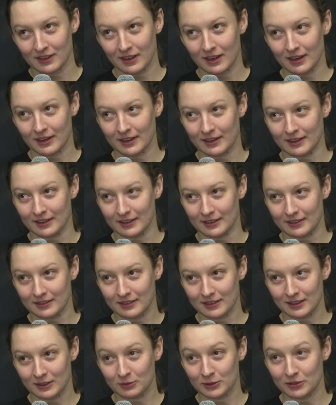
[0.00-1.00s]

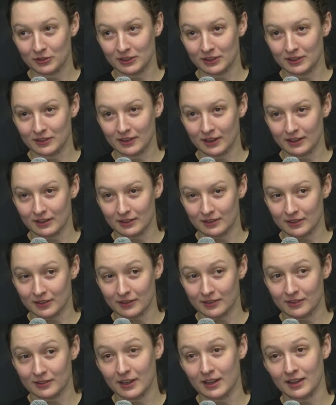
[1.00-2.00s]
originally decided to
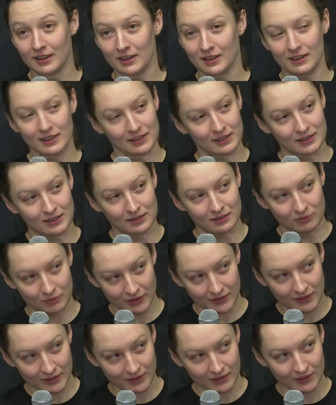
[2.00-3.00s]
stay in
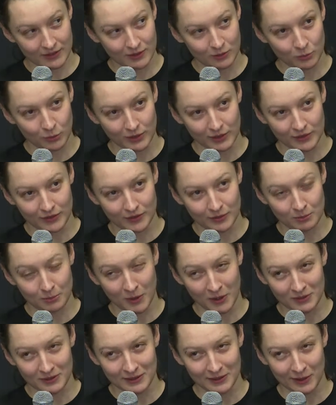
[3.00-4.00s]
physics was
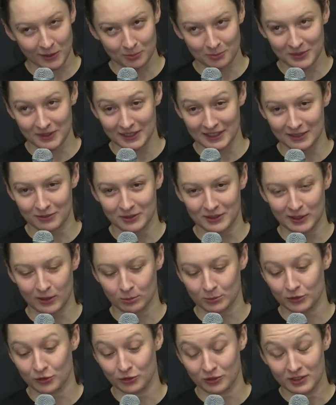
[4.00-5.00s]
partly being given the
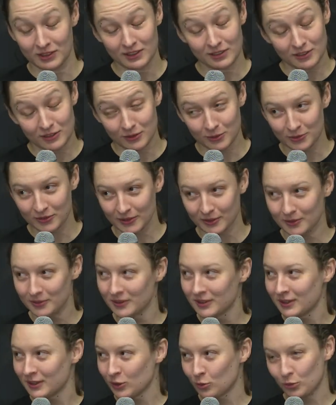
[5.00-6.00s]
opportunity to do so.
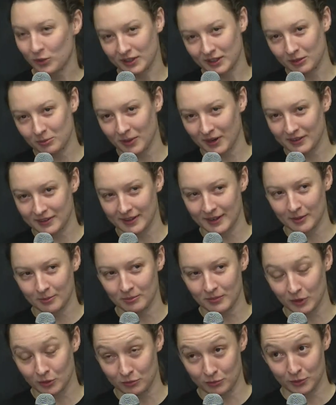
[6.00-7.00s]
Working
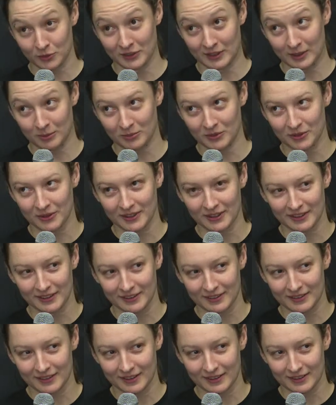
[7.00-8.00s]
part-time or full-time
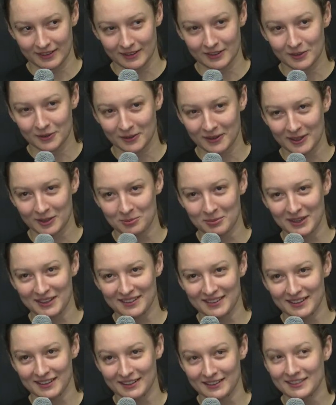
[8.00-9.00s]
during undergrad meant
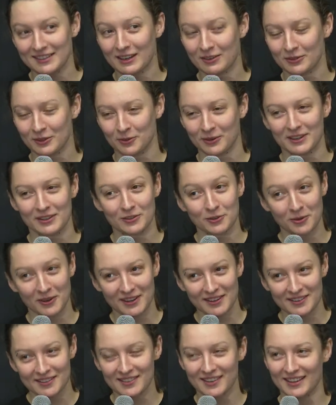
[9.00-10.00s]
that I didn't have the greatest
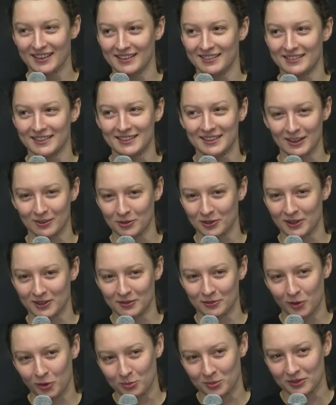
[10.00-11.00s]
grades and didn't have a lot
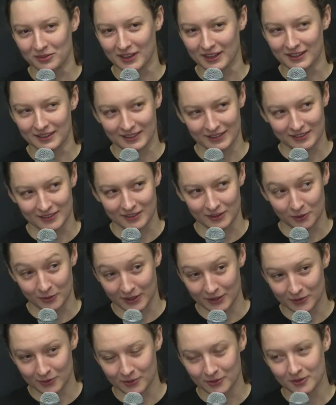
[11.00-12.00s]
of hope of getting into
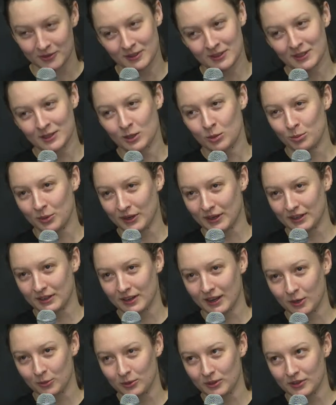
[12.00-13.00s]
grad school, but
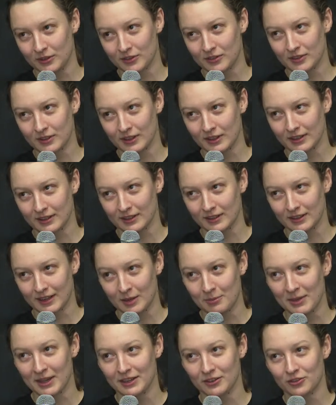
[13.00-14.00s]
I
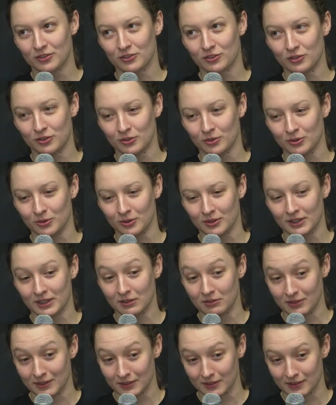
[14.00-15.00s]
managed to
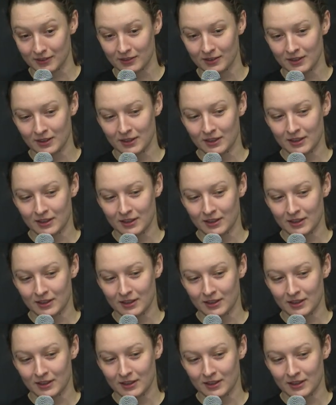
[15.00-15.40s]
convince